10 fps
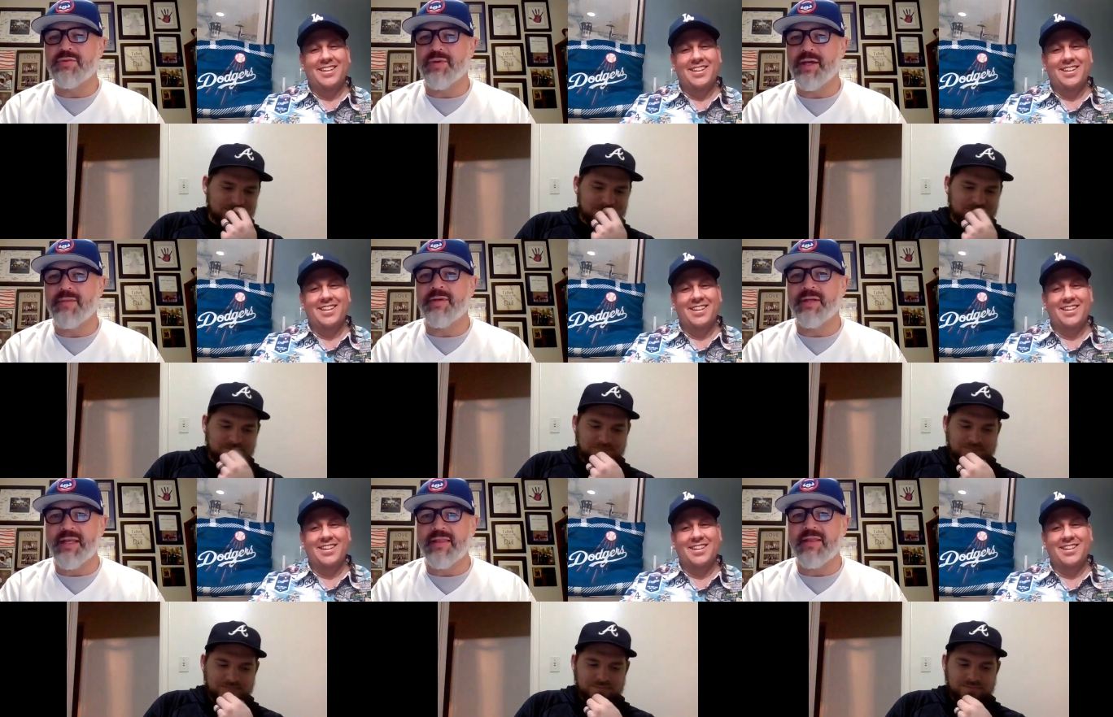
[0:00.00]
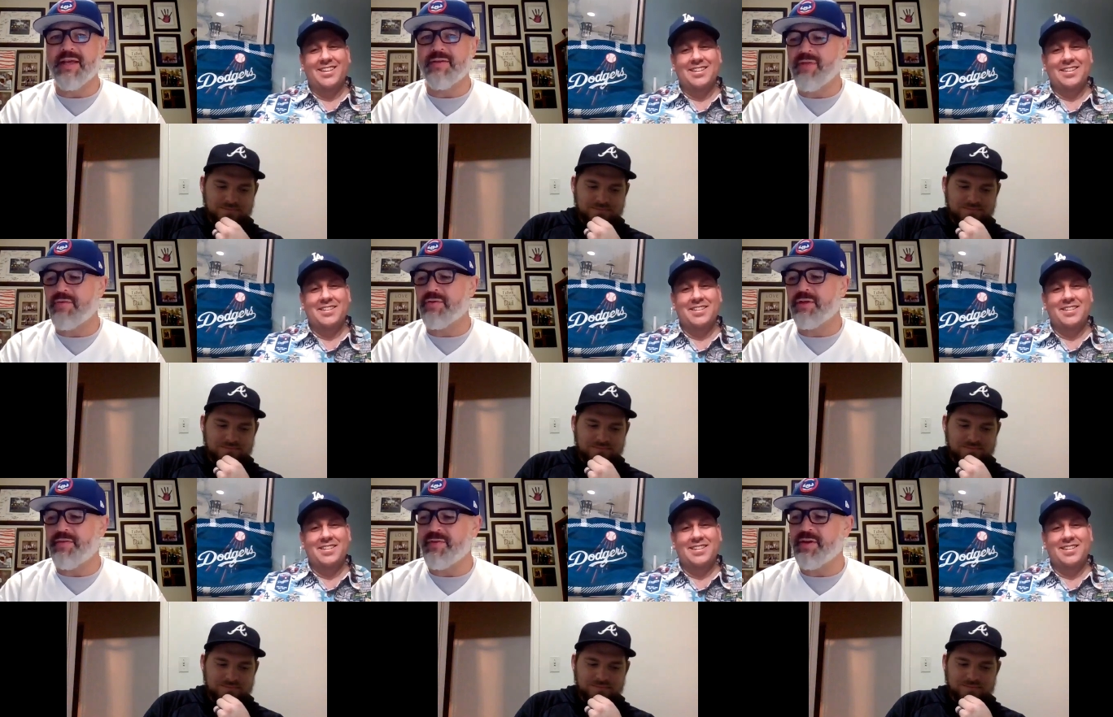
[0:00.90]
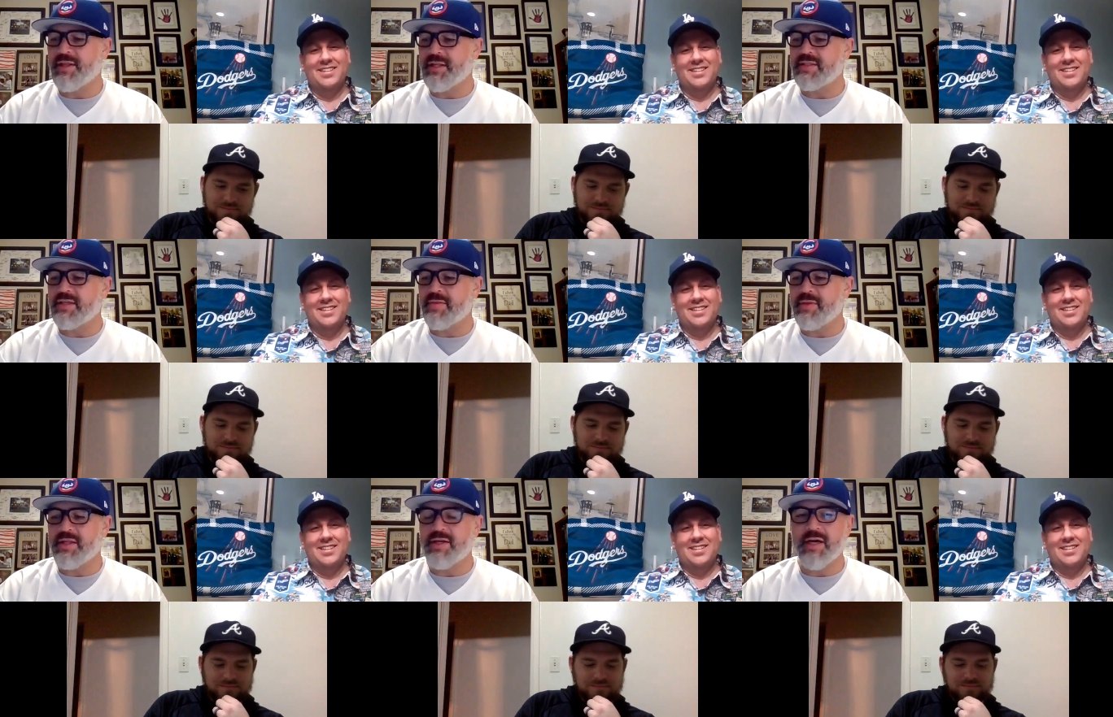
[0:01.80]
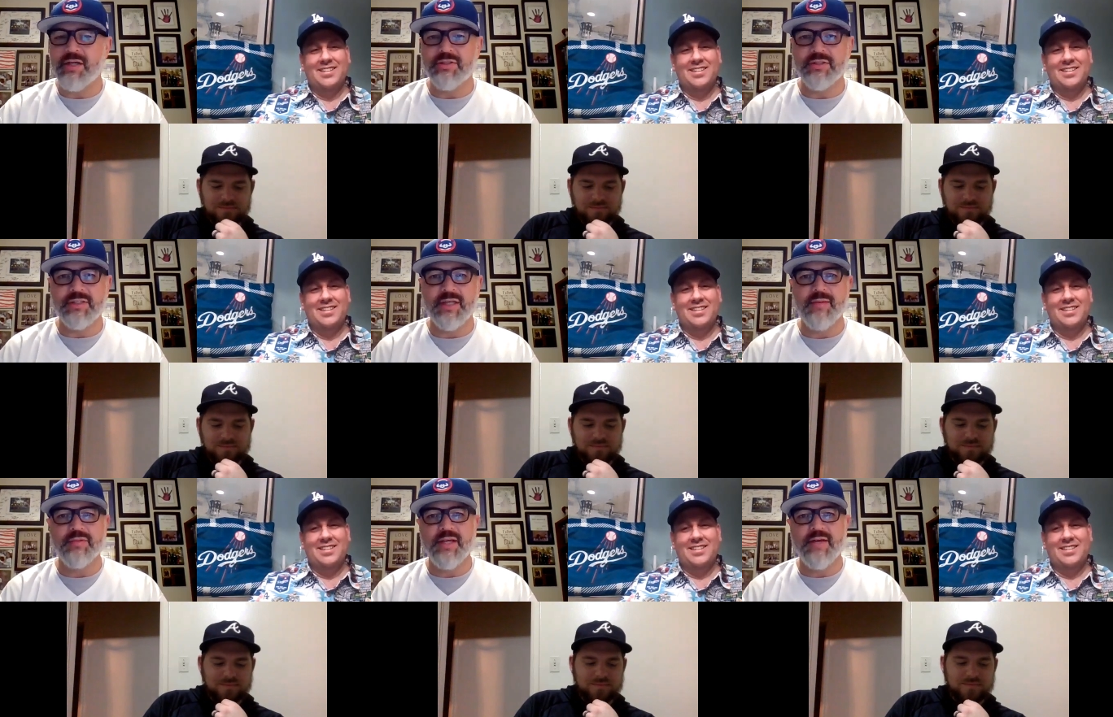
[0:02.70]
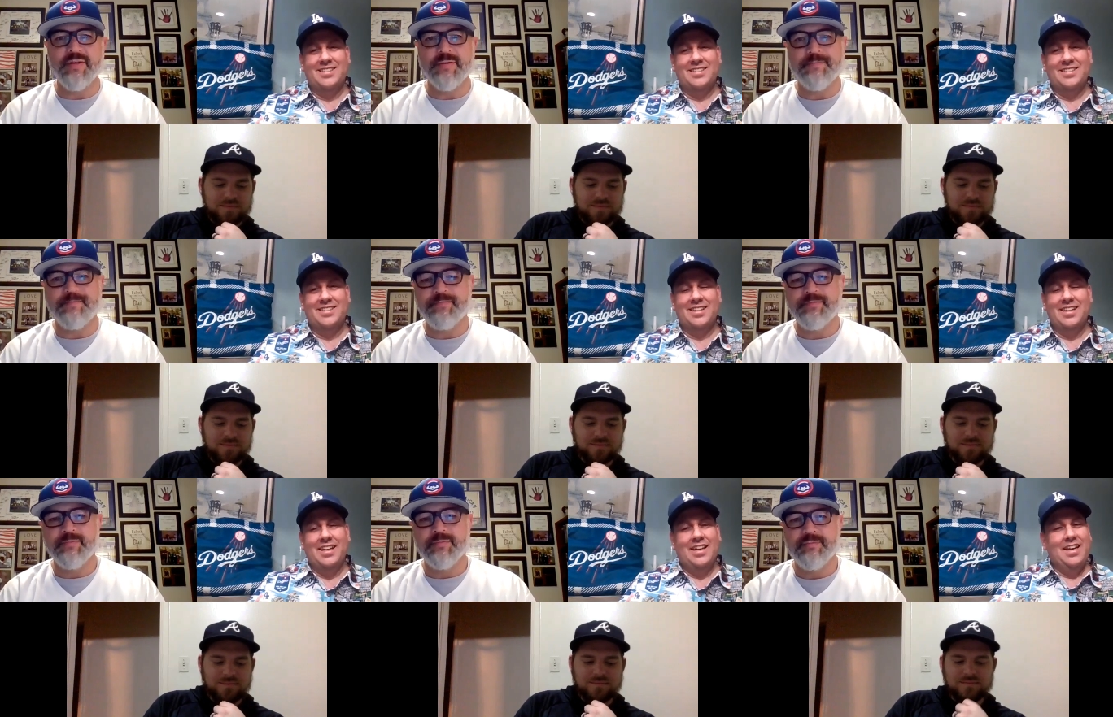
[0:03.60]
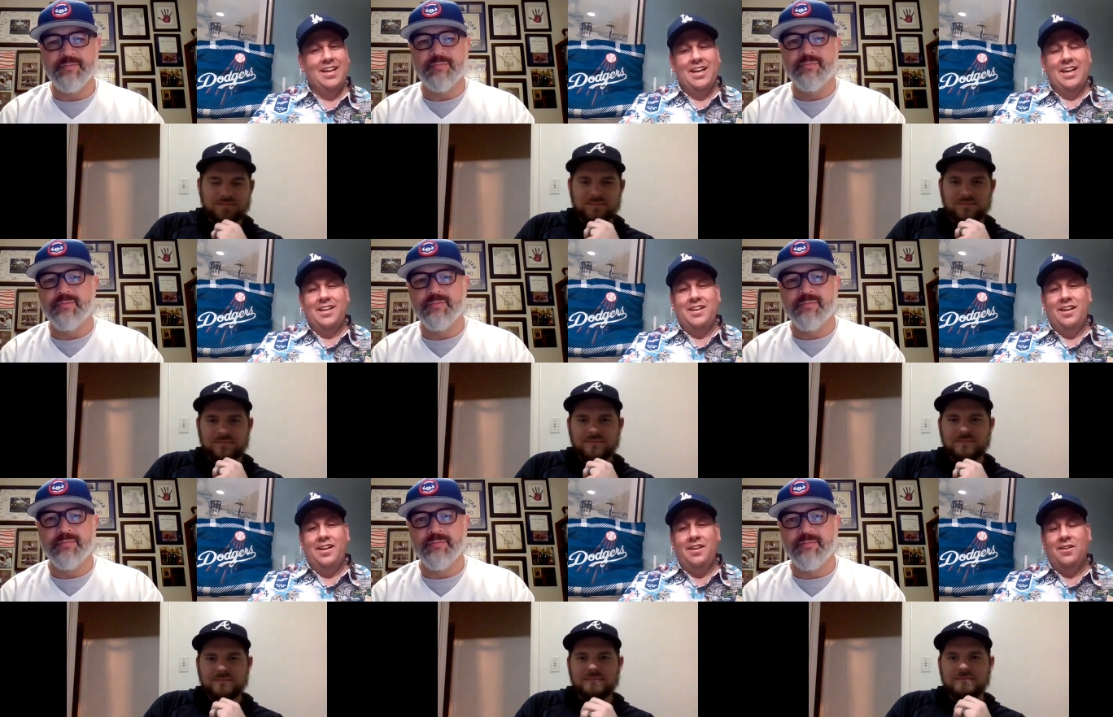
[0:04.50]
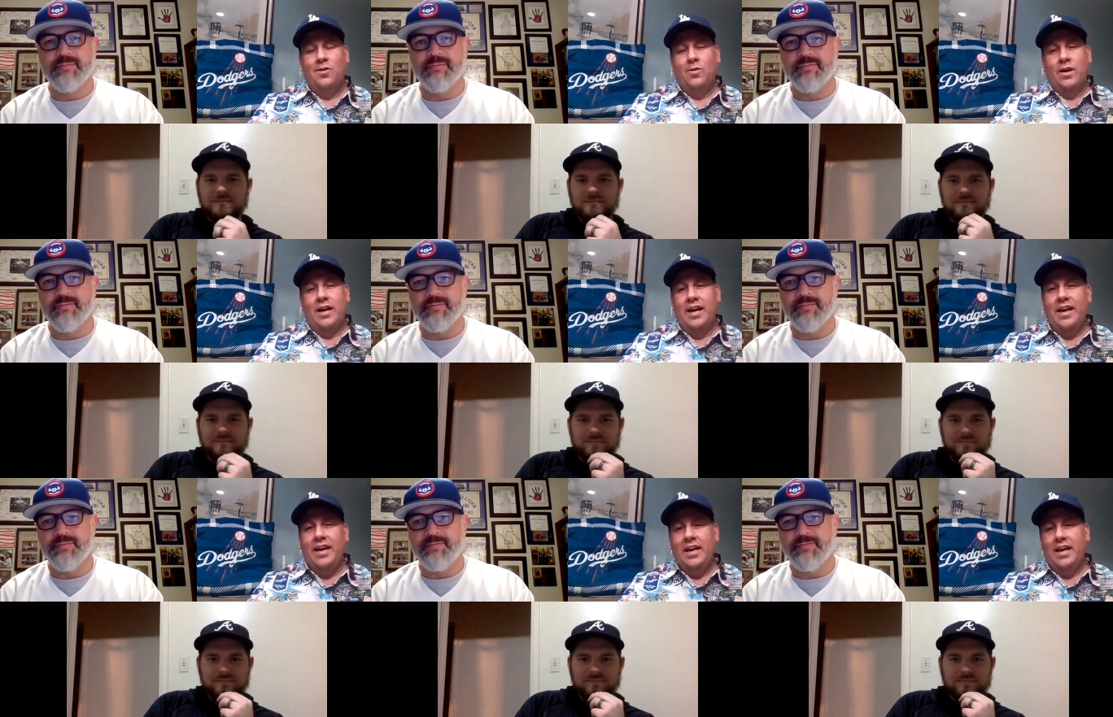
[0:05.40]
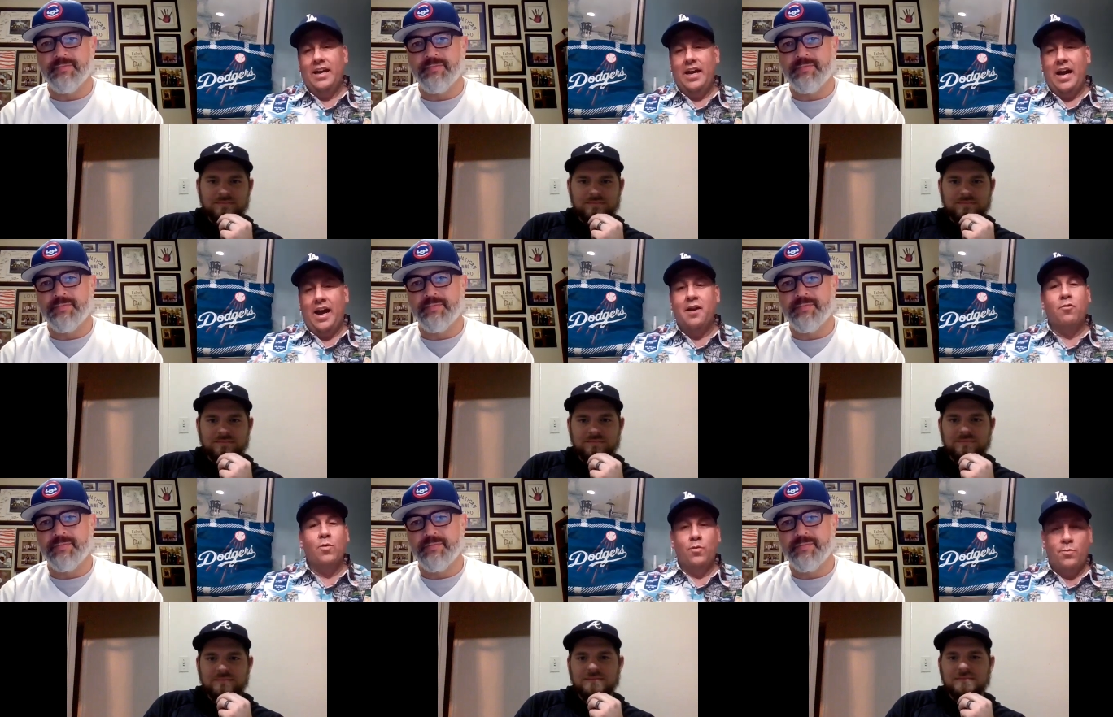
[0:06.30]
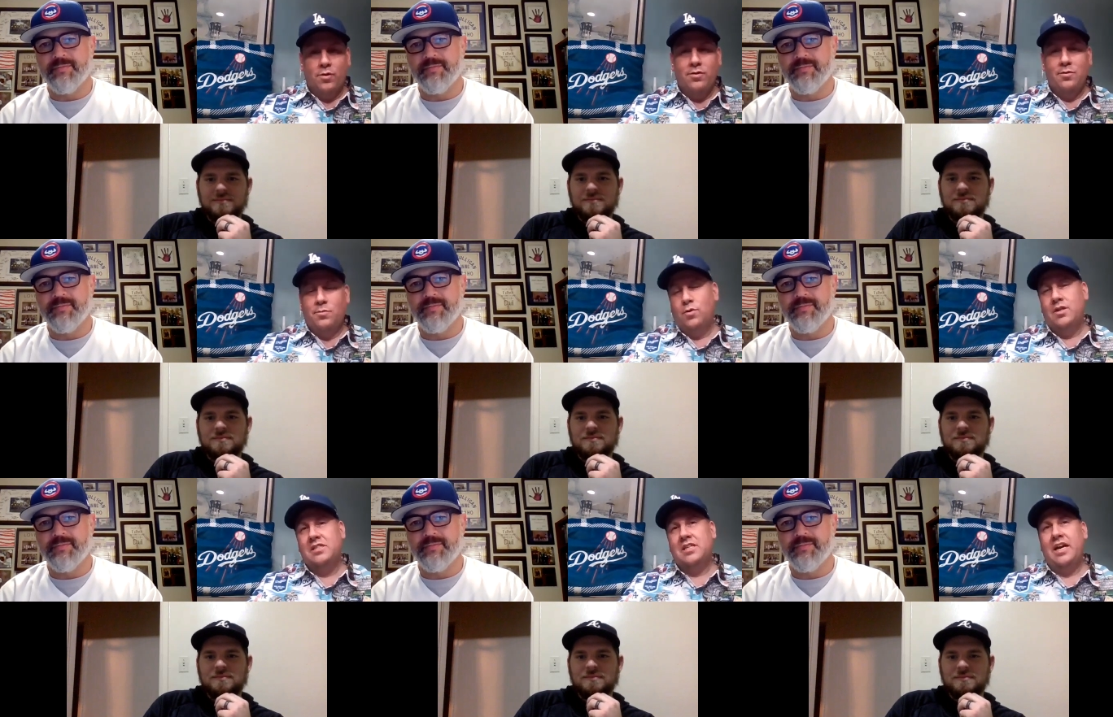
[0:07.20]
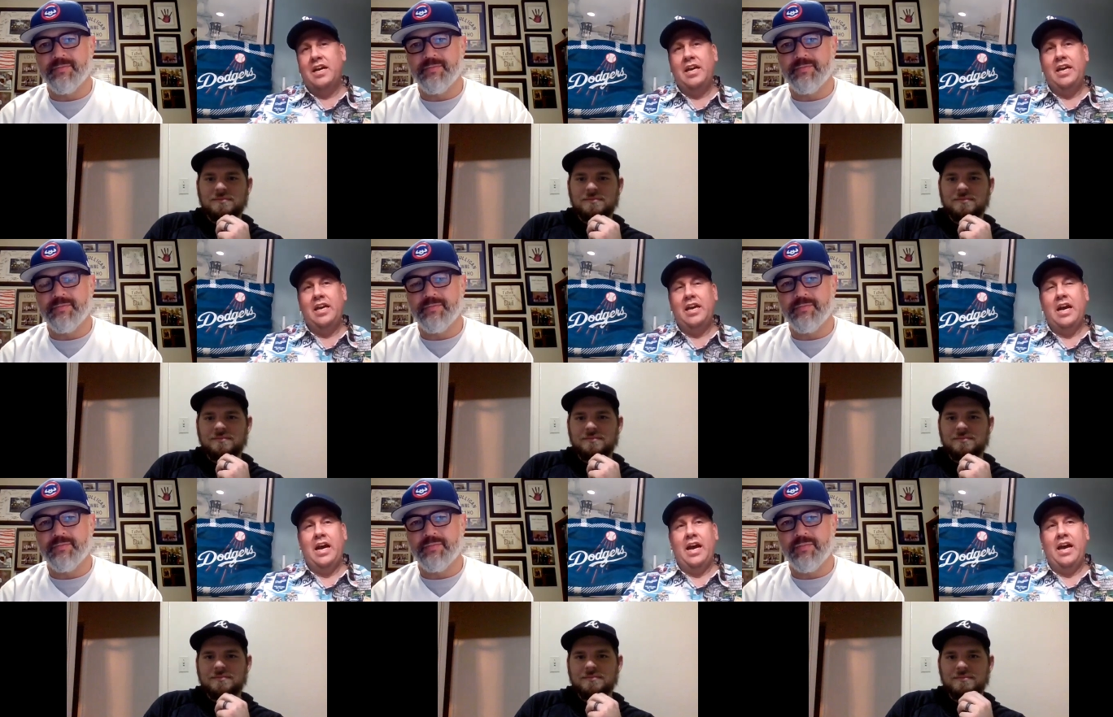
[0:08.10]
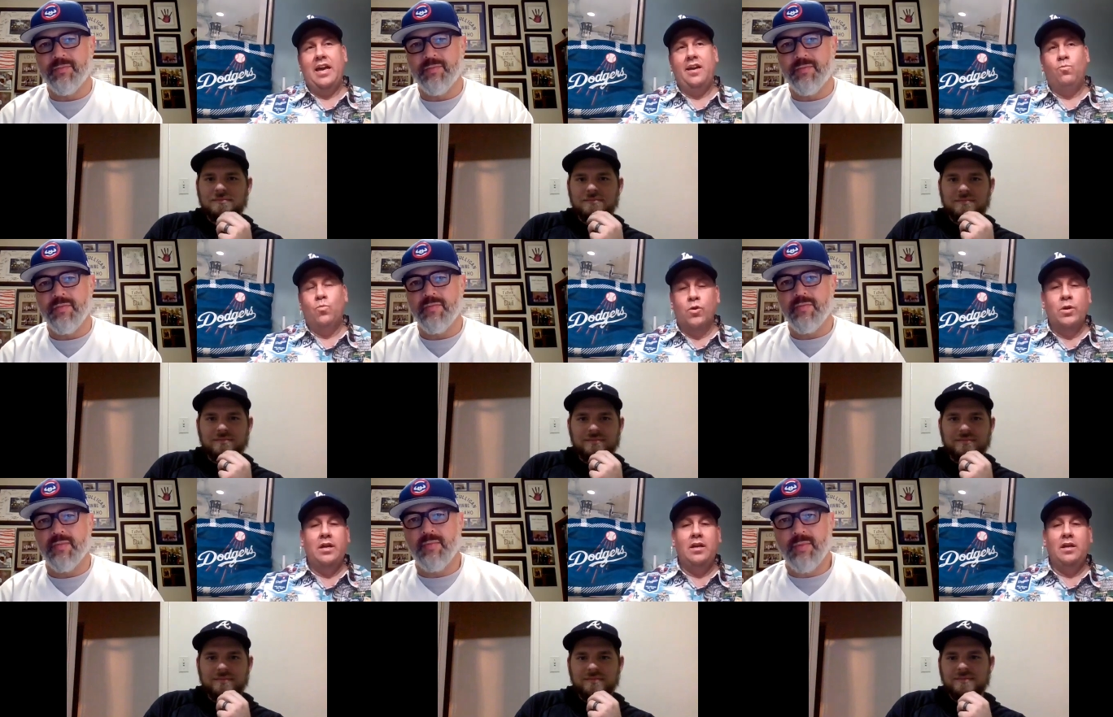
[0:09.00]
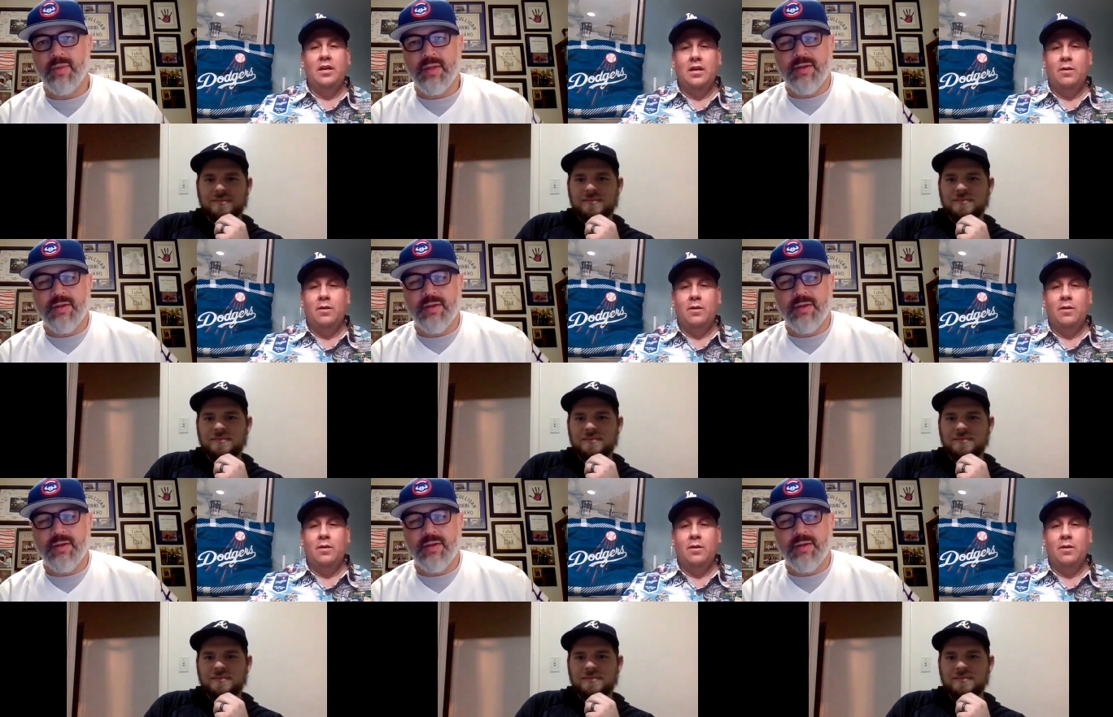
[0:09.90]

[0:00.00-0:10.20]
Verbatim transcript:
Speaker 1: win, but I, I, I really feel that it's going to be the Dodgers in Game Seven.
Speaker 2: You know, I, I agree with both of you boys. I, I worry